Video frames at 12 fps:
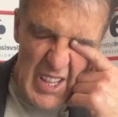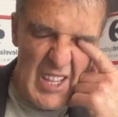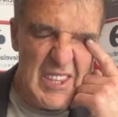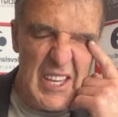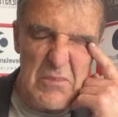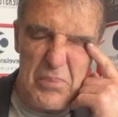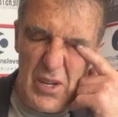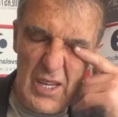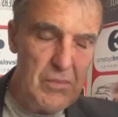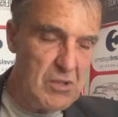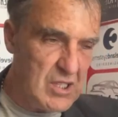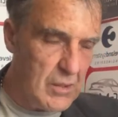The thing,
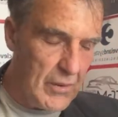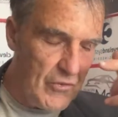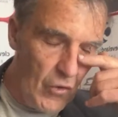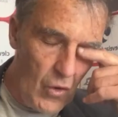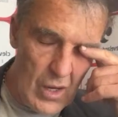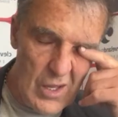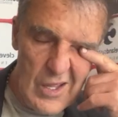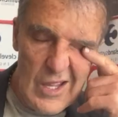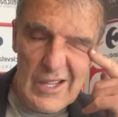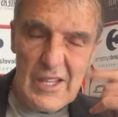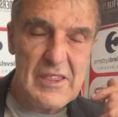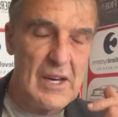he was here before.
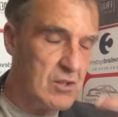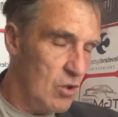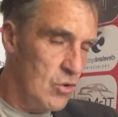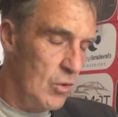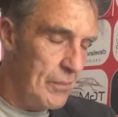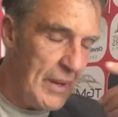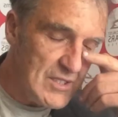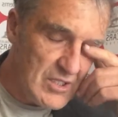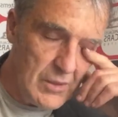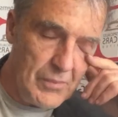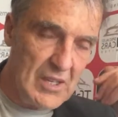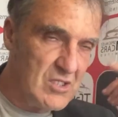I don't know him
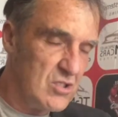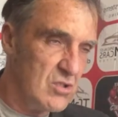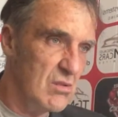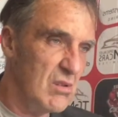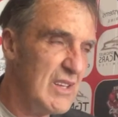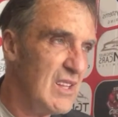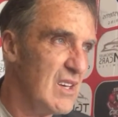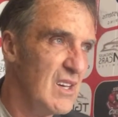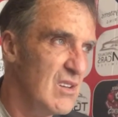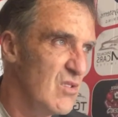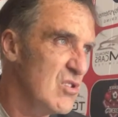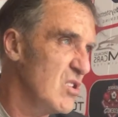personally, but I just don't like the guy.
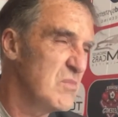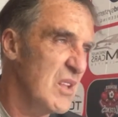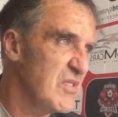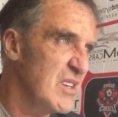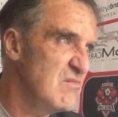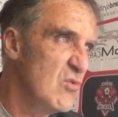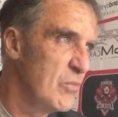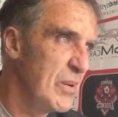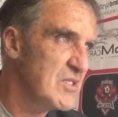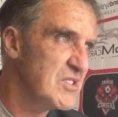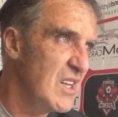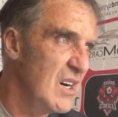I look at him and I think, no
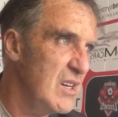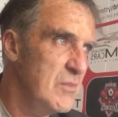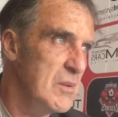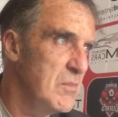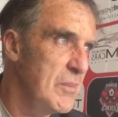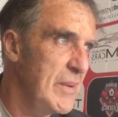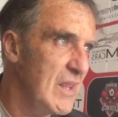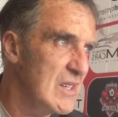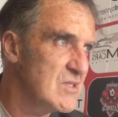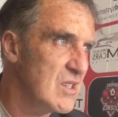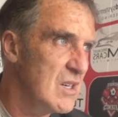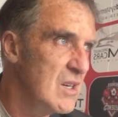personality, but maybe
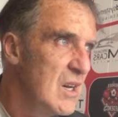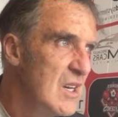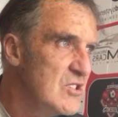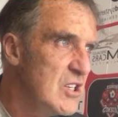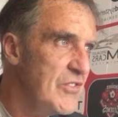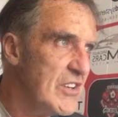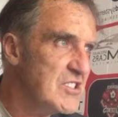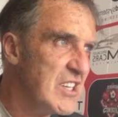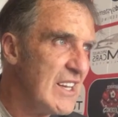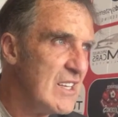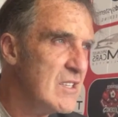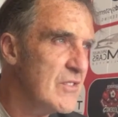that's a chief
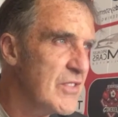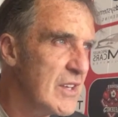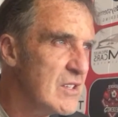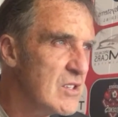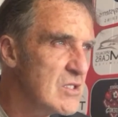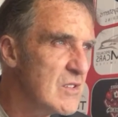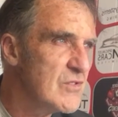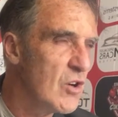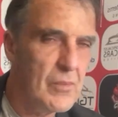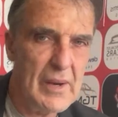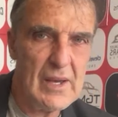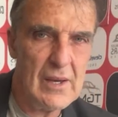executive thing, because I've
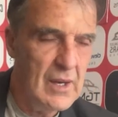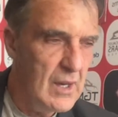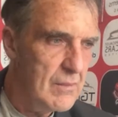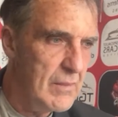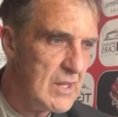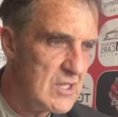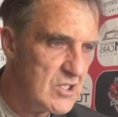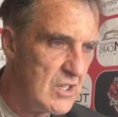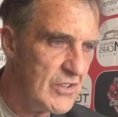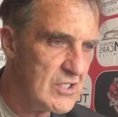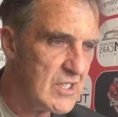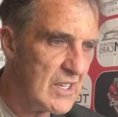not met many
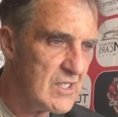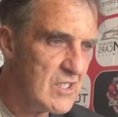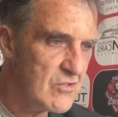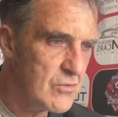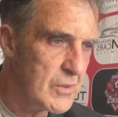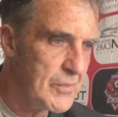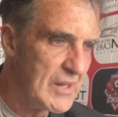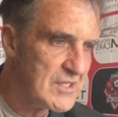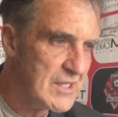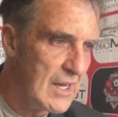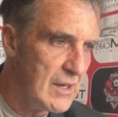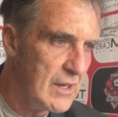chief executives with
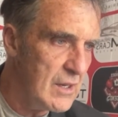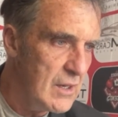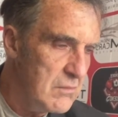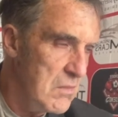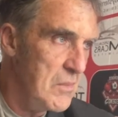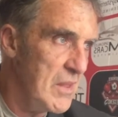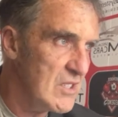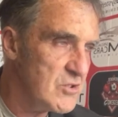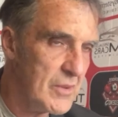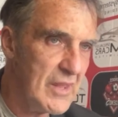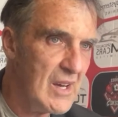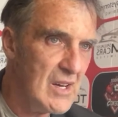personality. Maybe that's
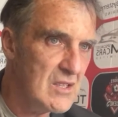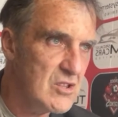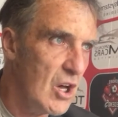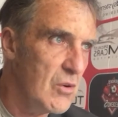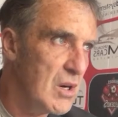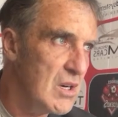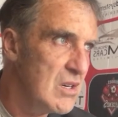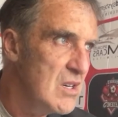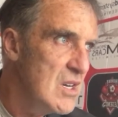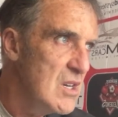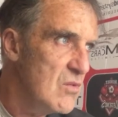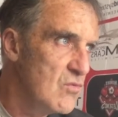what they are. Dour,
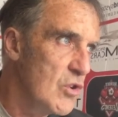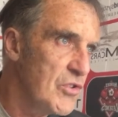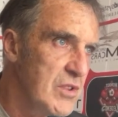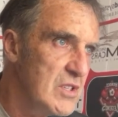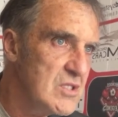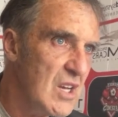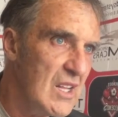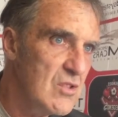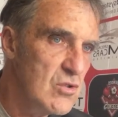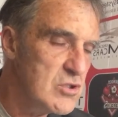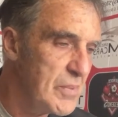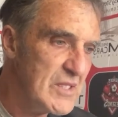ruthless,
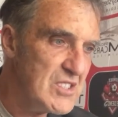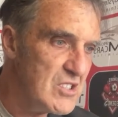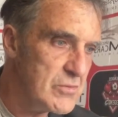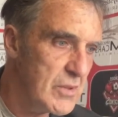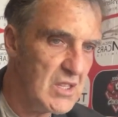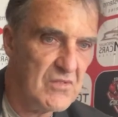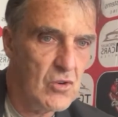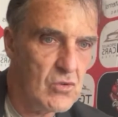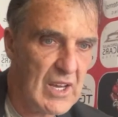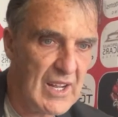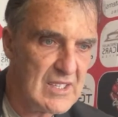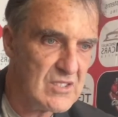hard-nosed businessmen. They've no
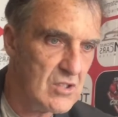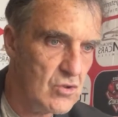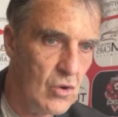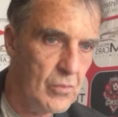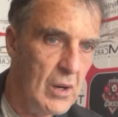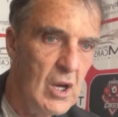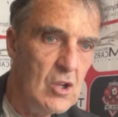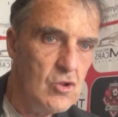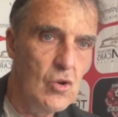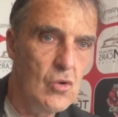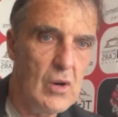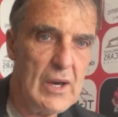character, no
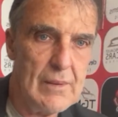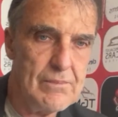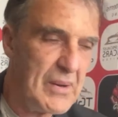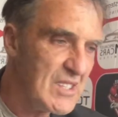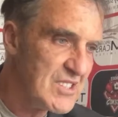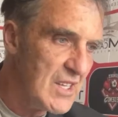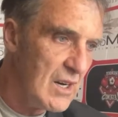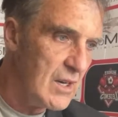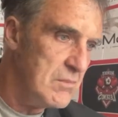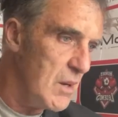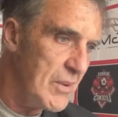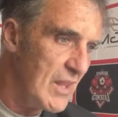personality.
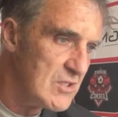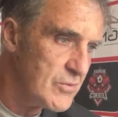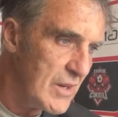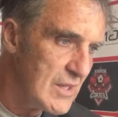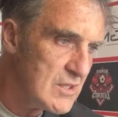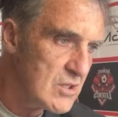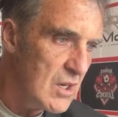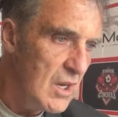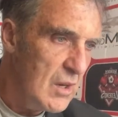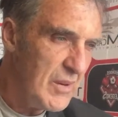Maybe that's what it is.